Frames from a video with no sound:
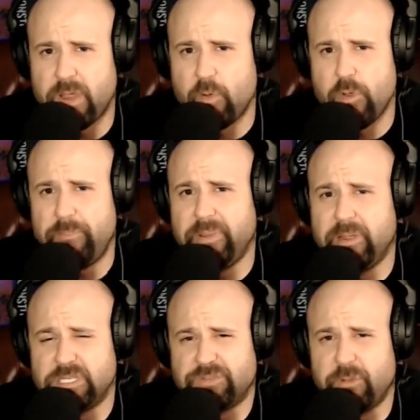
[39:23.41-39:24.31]
by
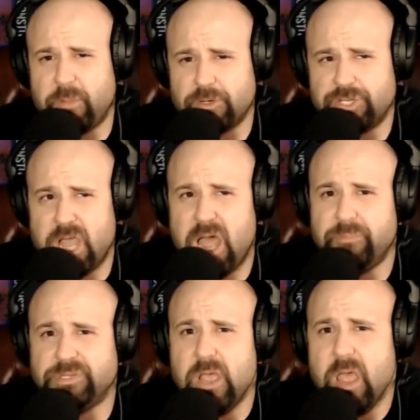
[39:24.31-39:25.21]
ripping us from our
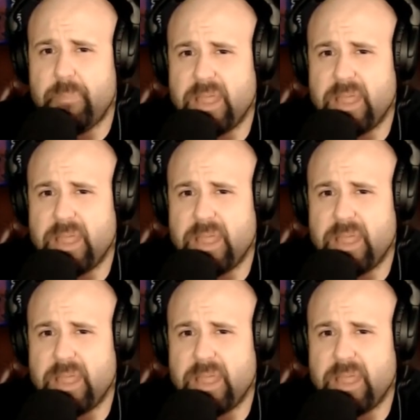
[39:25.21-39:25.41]
jobs,